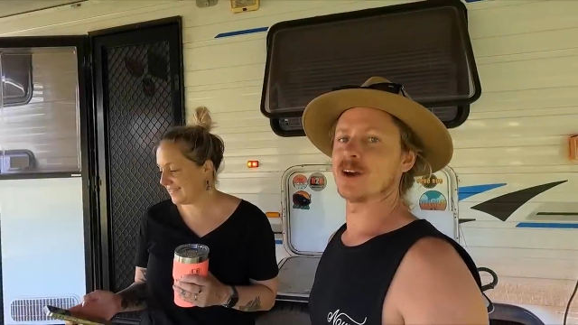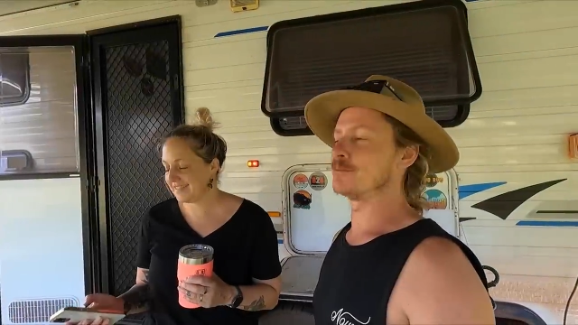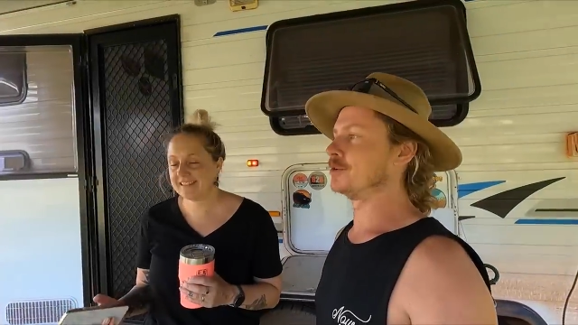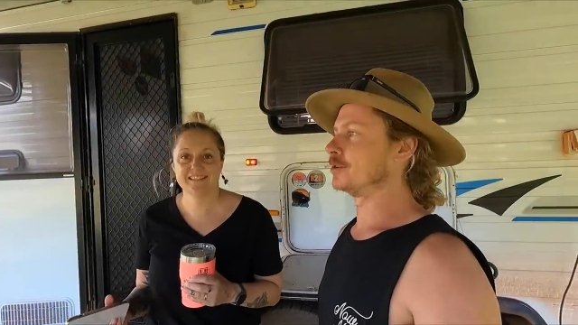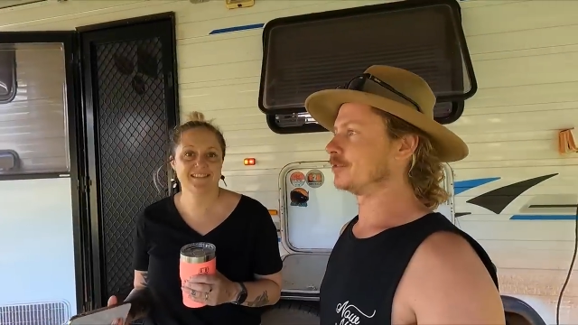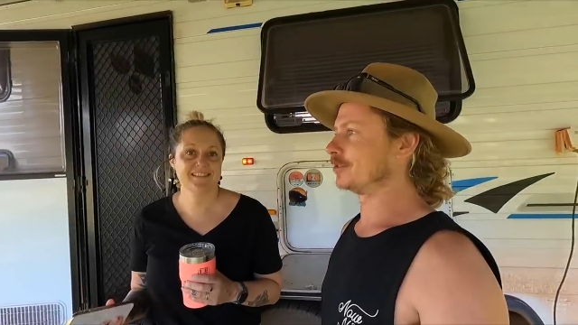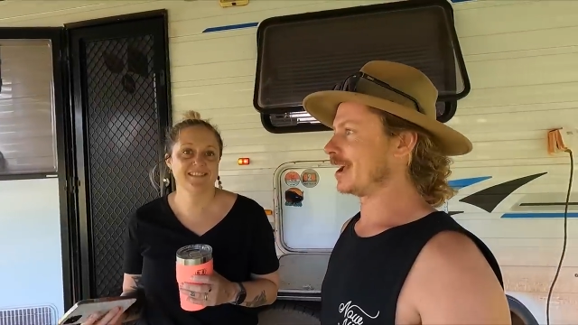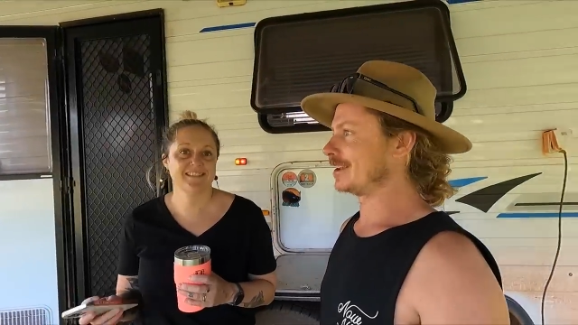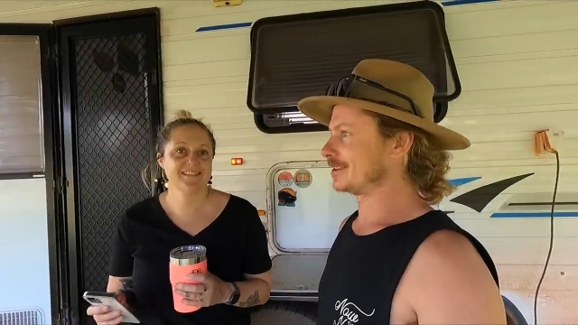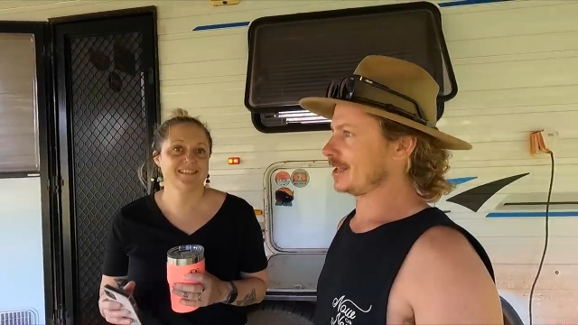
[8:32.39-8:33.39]
Speaker 1: We've got a beautiful
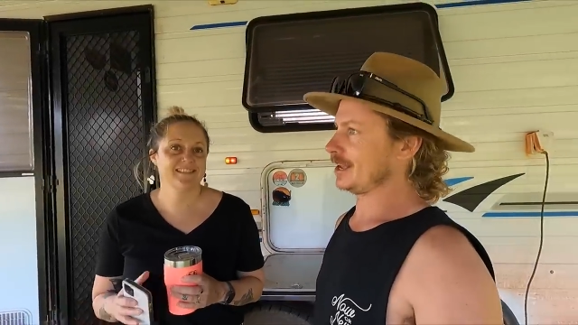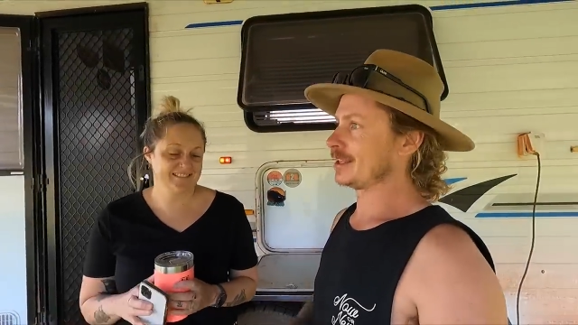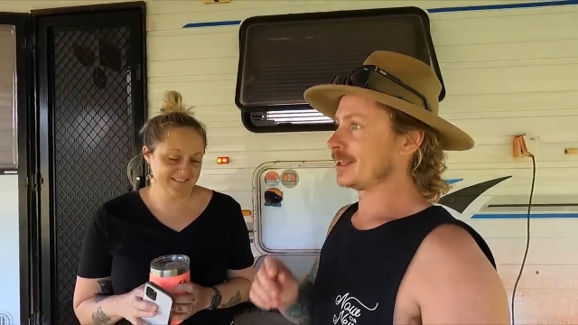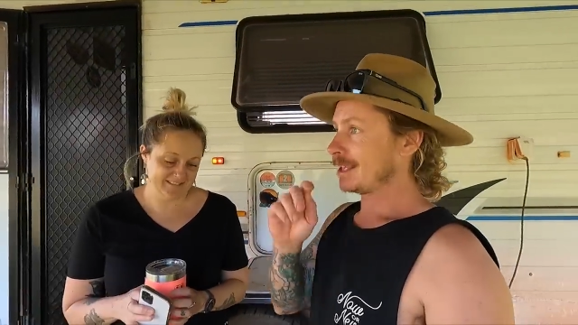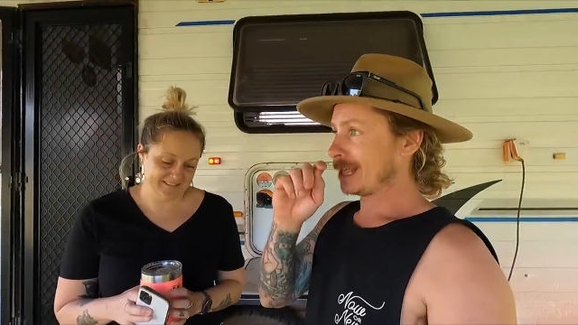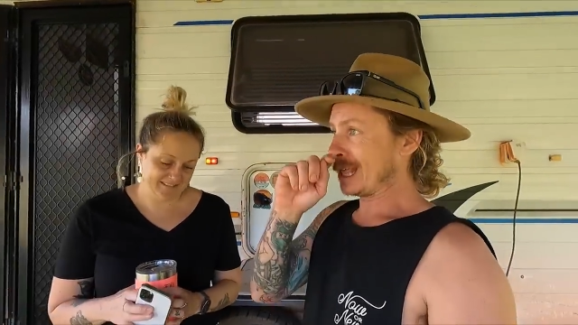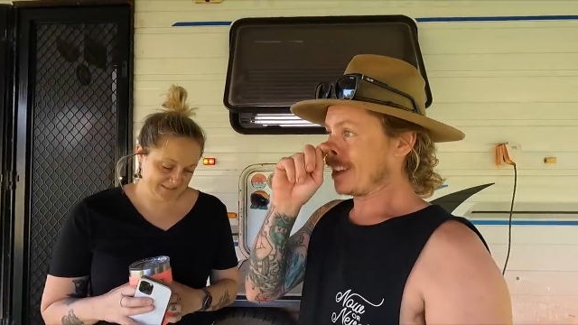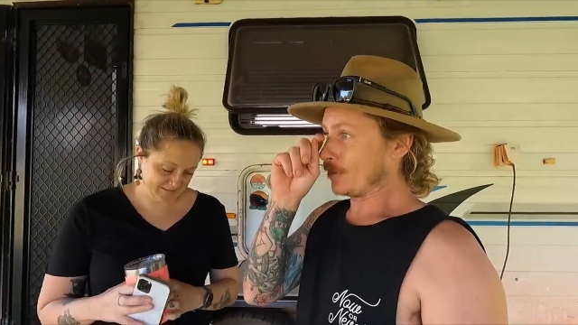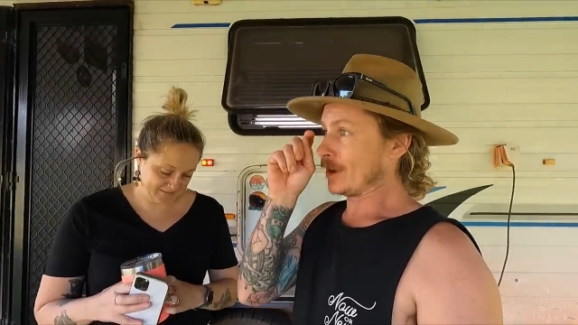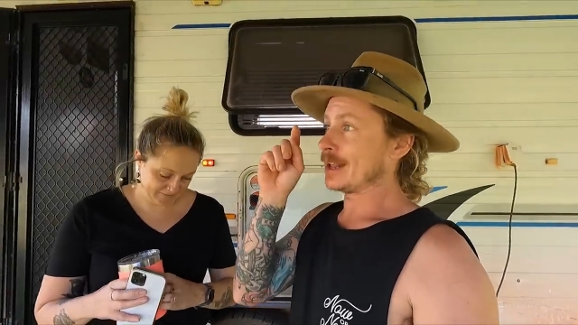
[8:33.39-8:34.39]
day today.
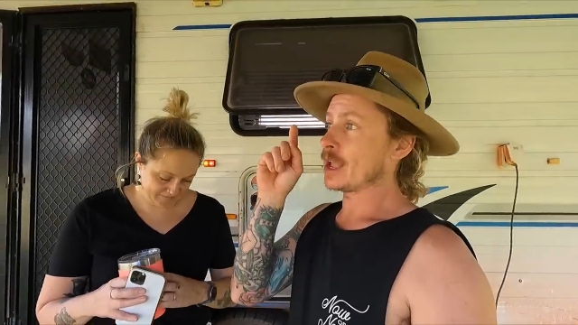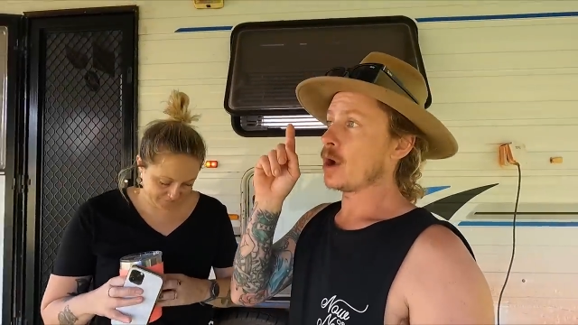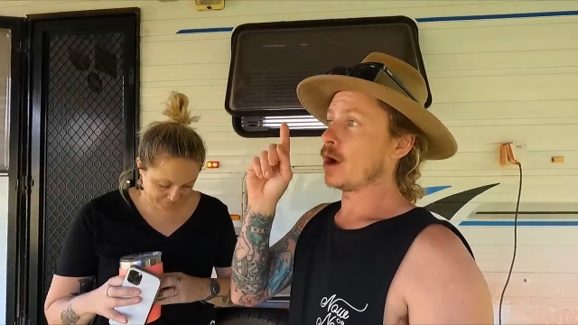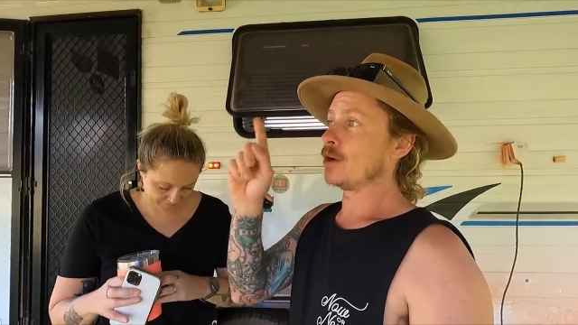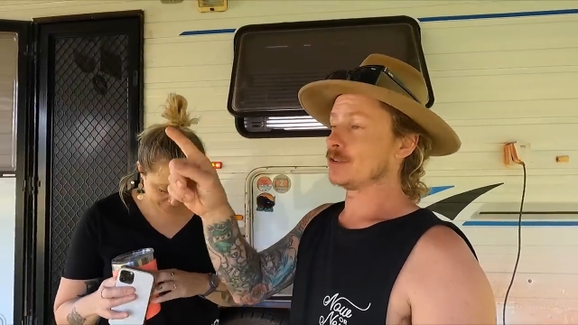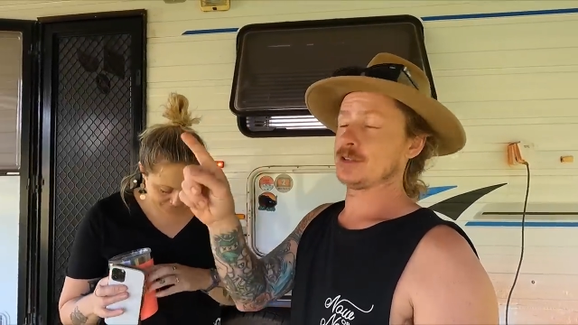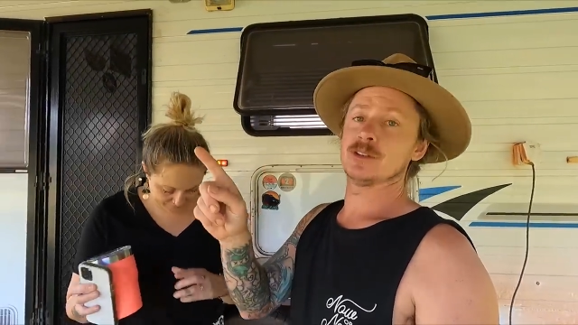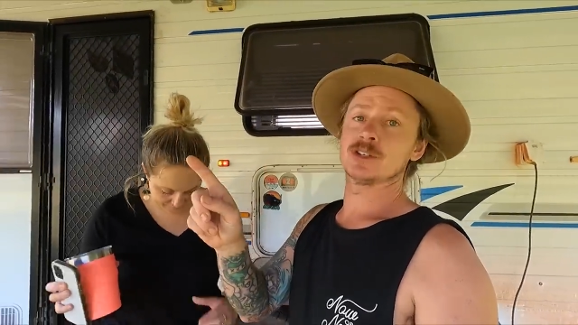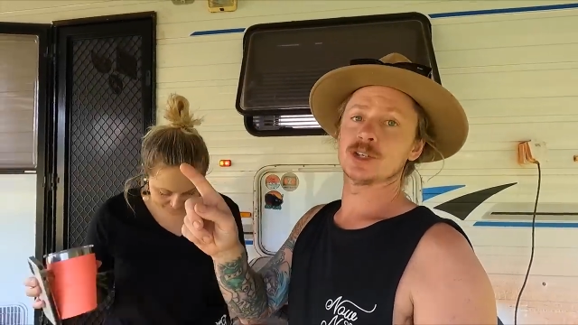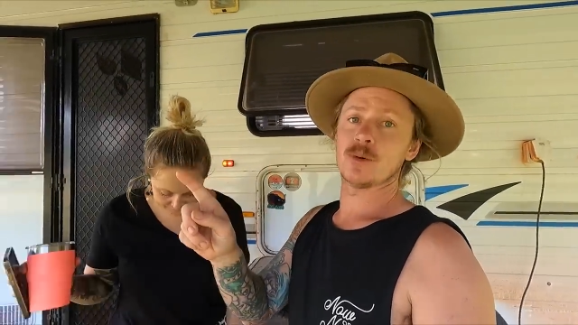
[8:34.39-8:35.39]
We're gonna go over to
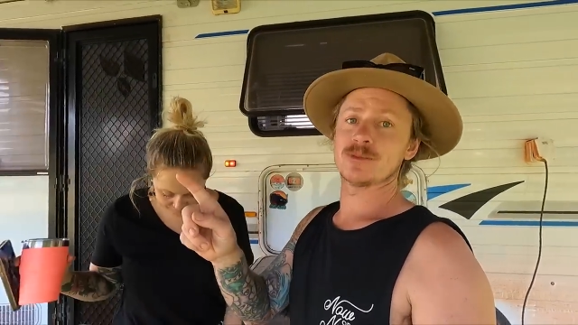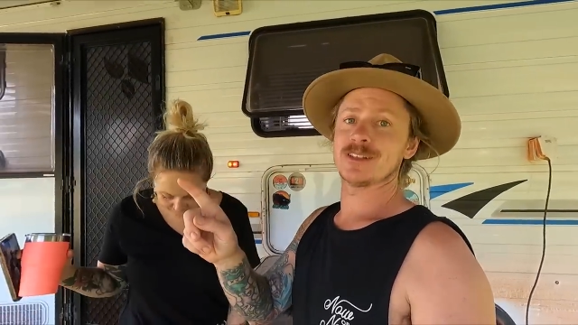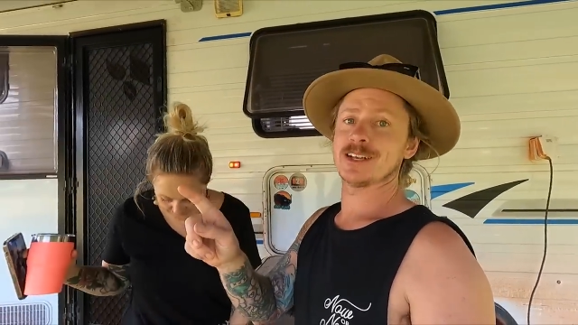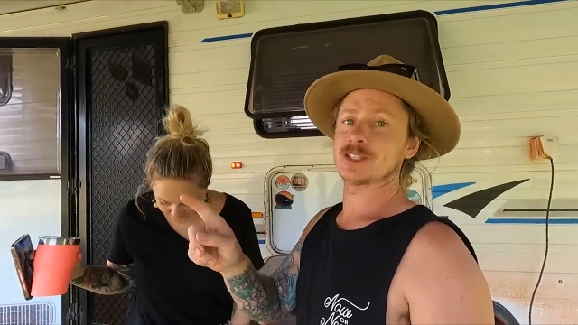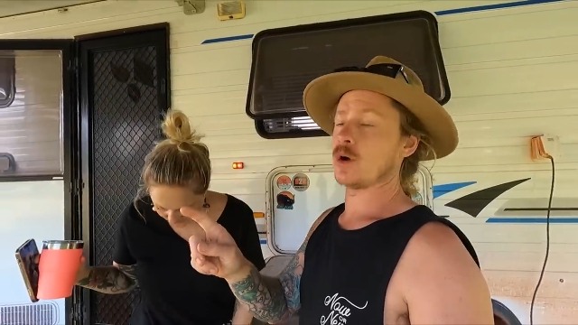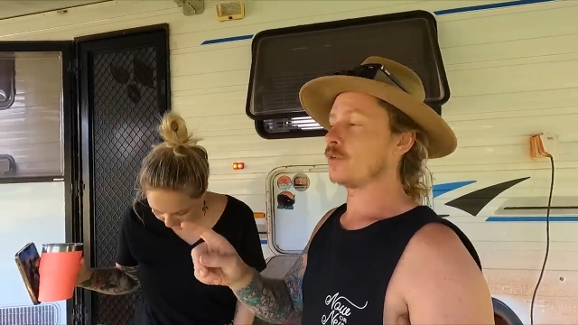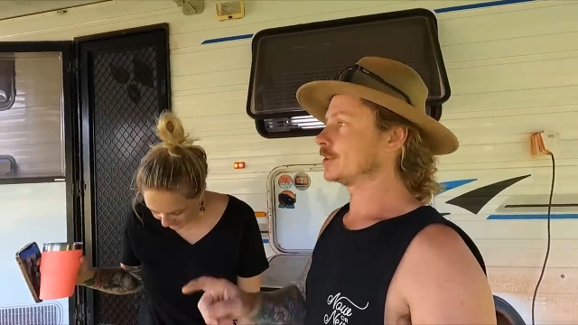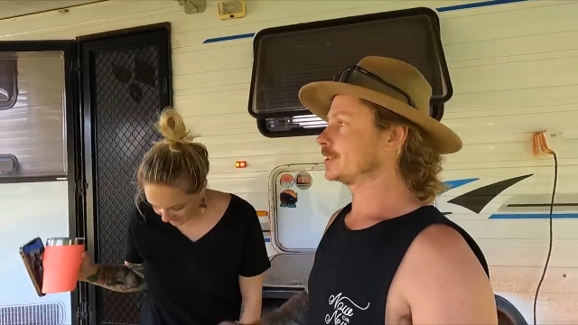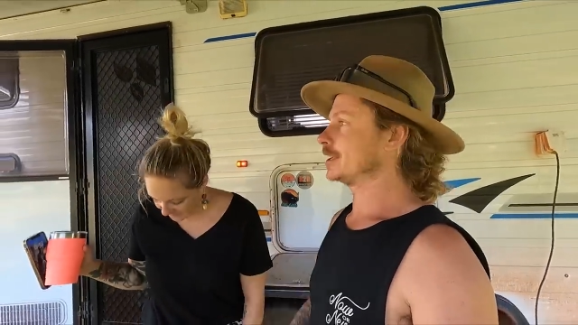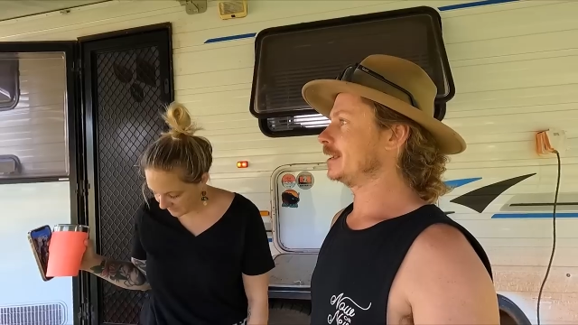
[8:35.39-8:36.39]
the shop slash
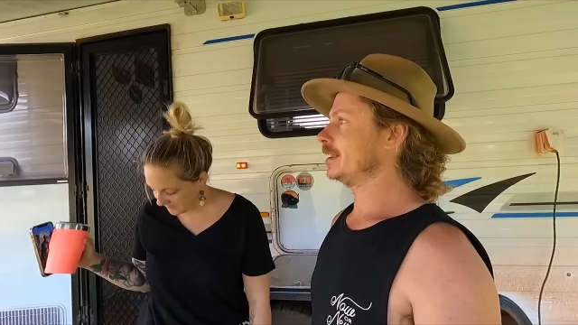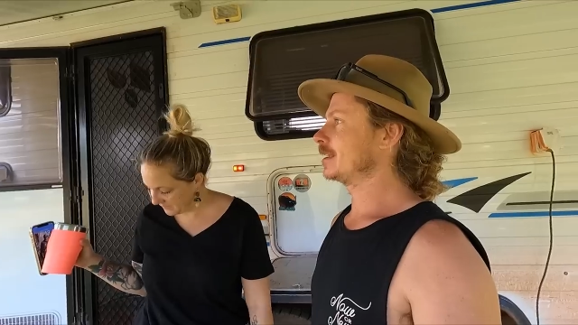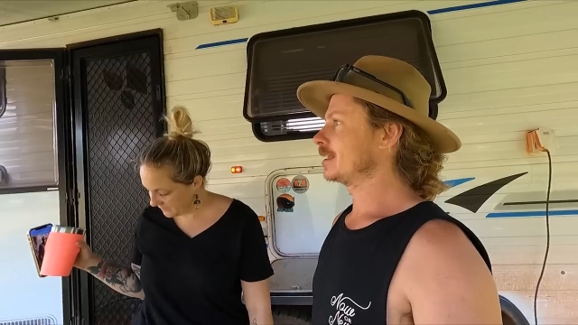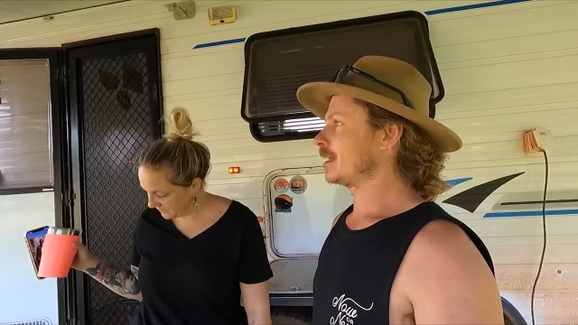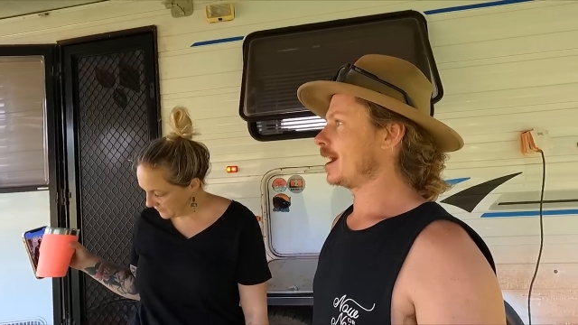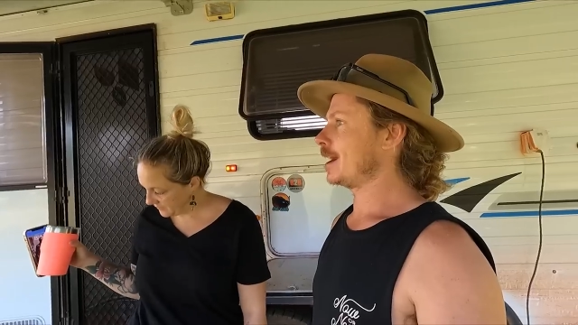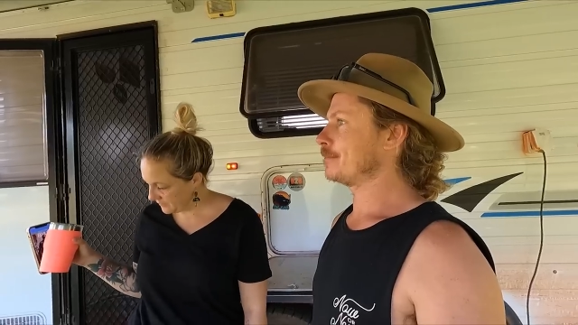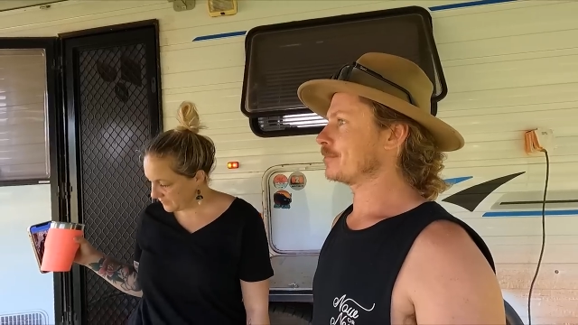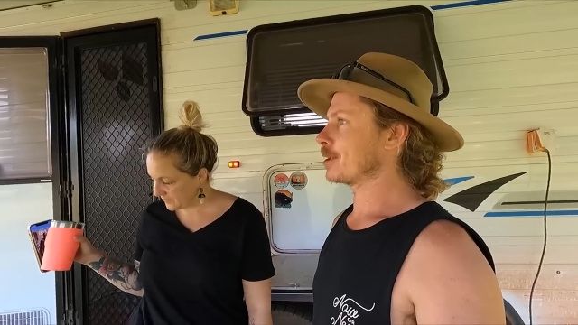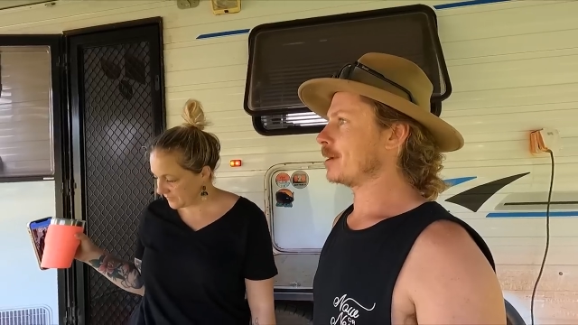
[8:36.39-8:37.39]
office here.
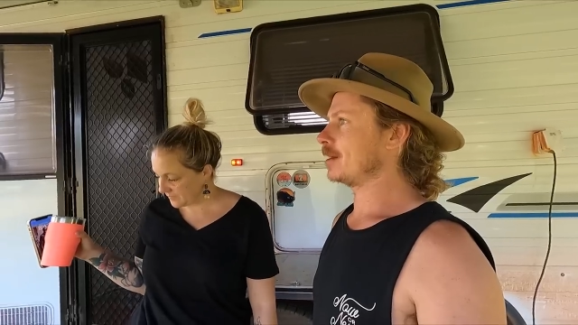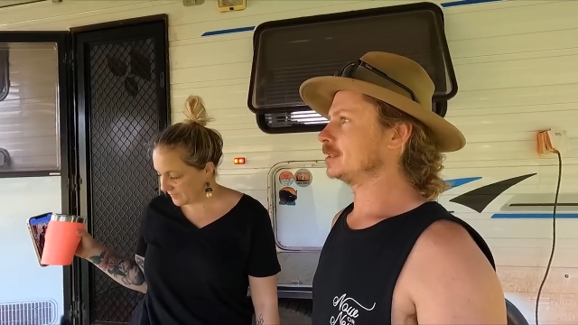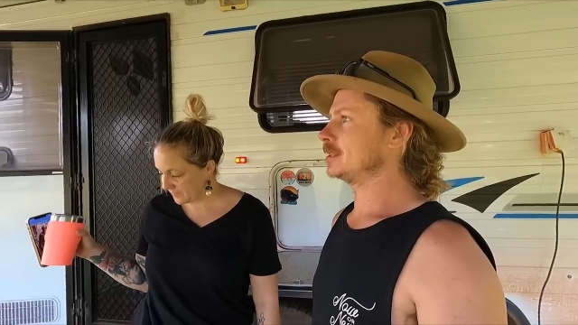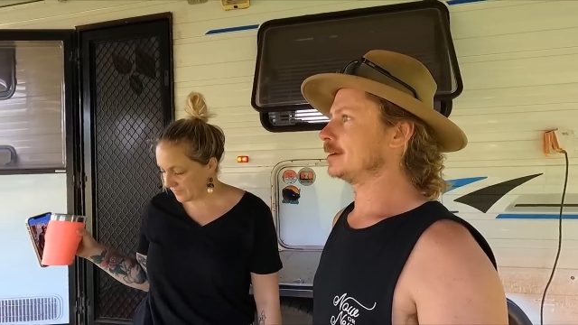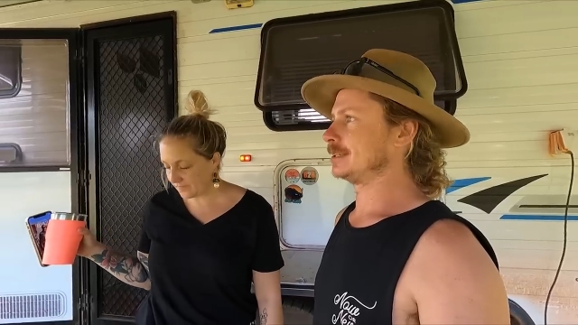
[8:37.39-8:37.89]
Um, apparently they